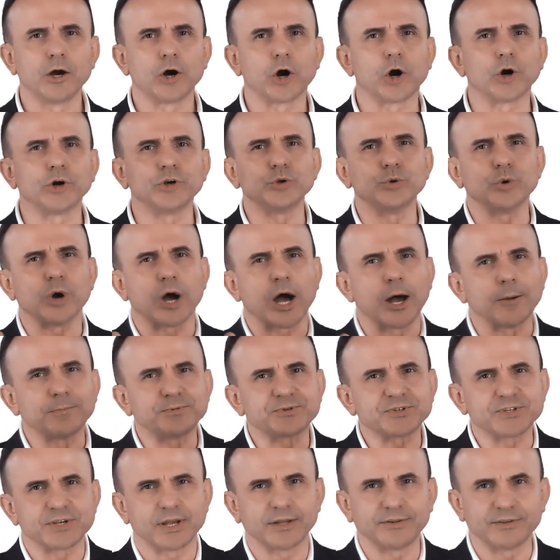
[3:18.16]
Are you
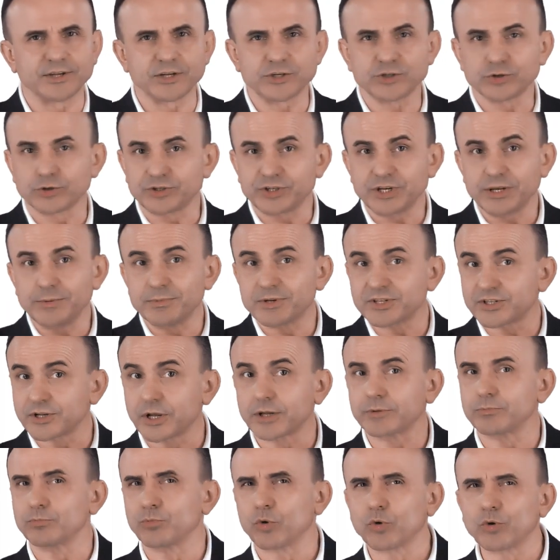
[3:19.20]
upset that your team is
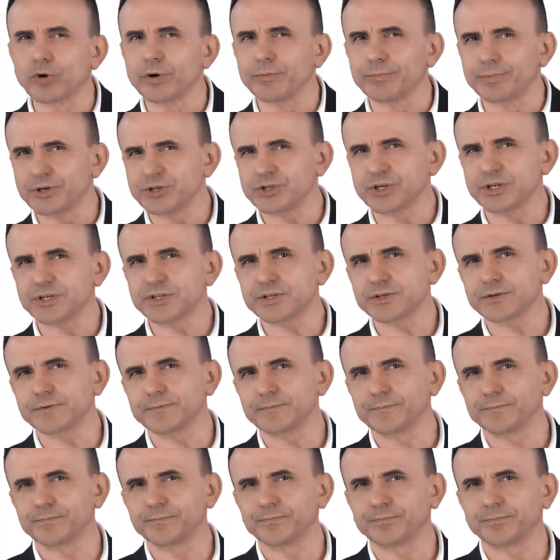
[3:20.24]
not more ambitious?
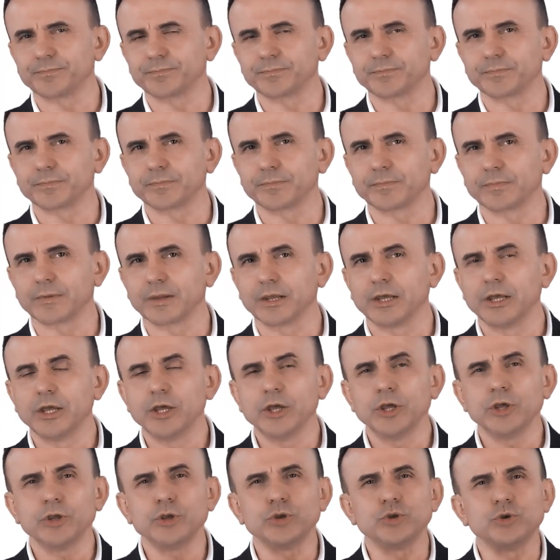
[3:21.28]

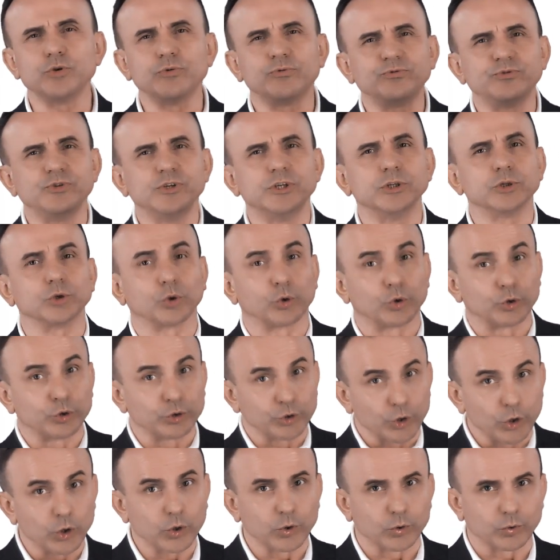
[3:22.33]
You feel or
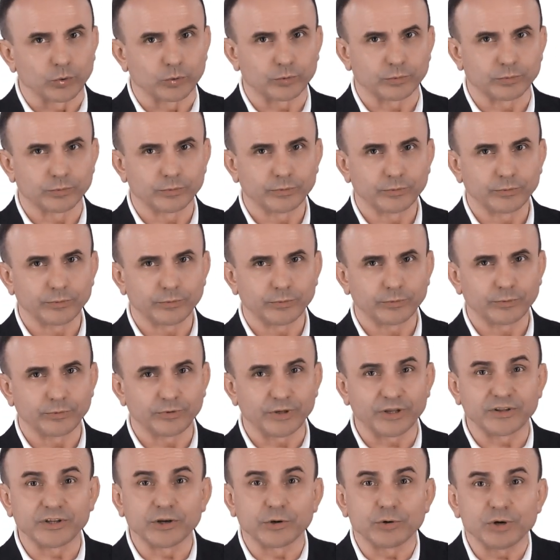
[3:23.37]
know
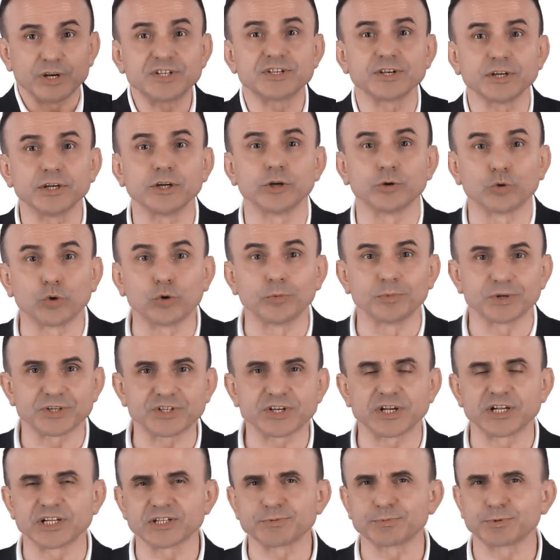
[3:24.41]
that there is an enormous
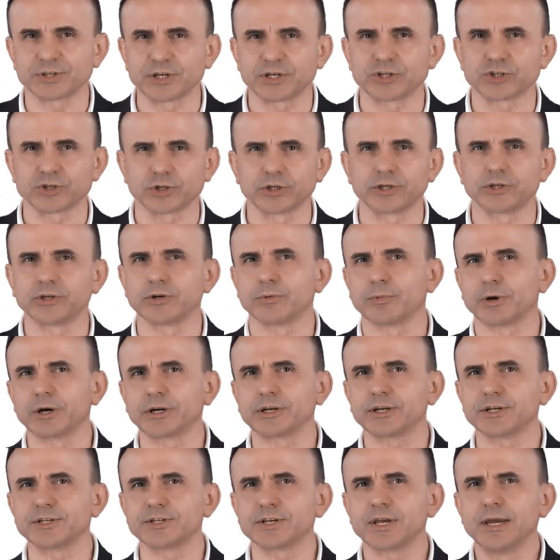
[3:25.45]
sales potential in your
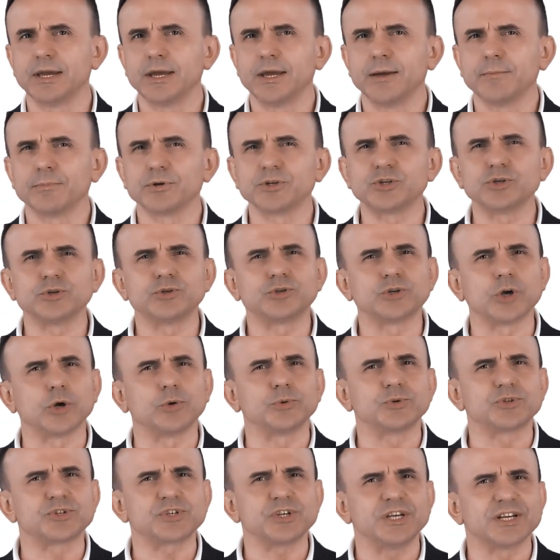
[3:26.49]
markets, but you
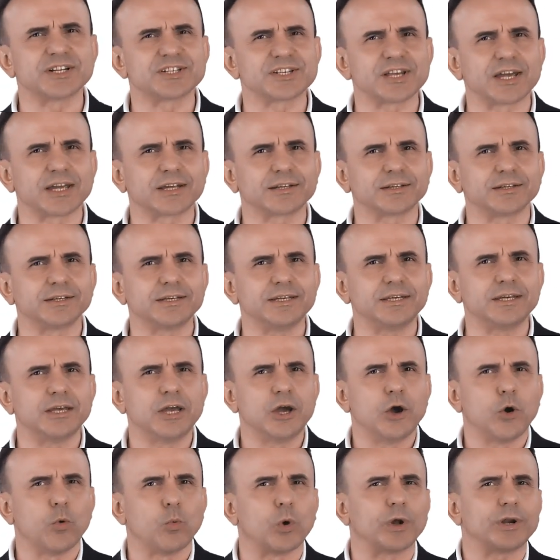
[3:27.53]
don't see exactly
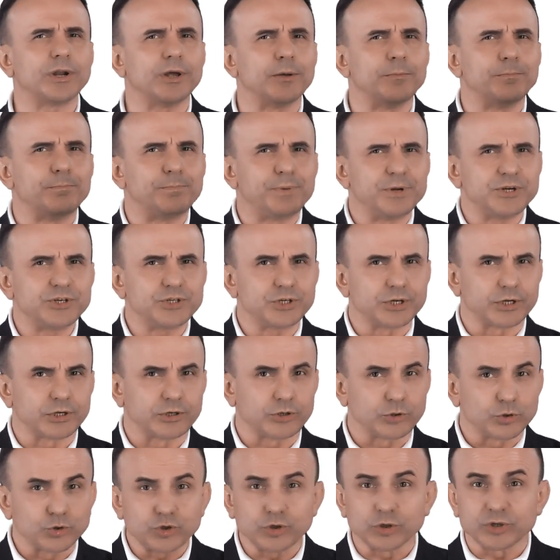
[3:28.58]
what ambition
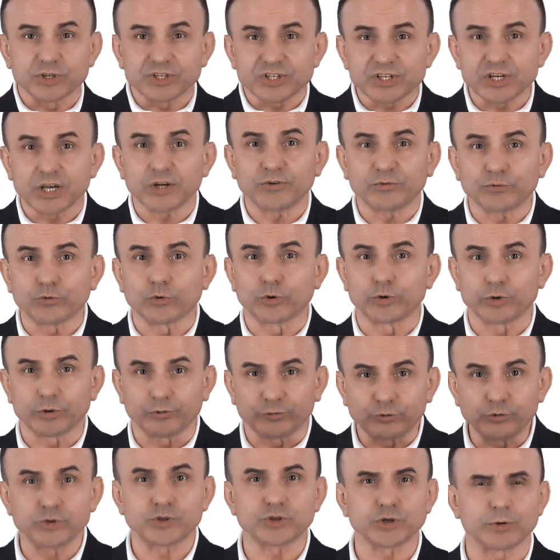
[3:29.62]
you should set for your
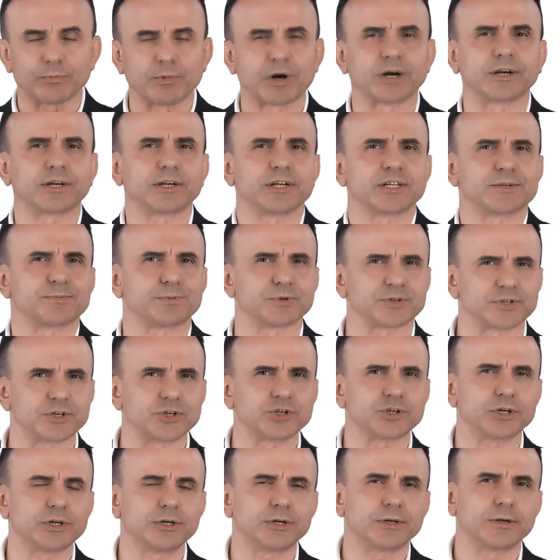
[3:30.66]
future market's
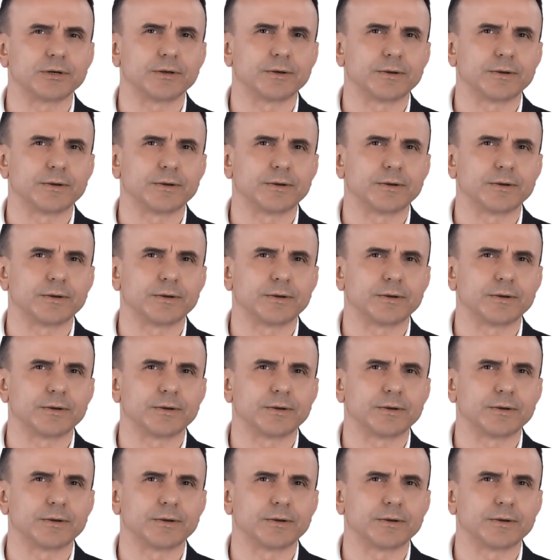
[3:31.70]
position?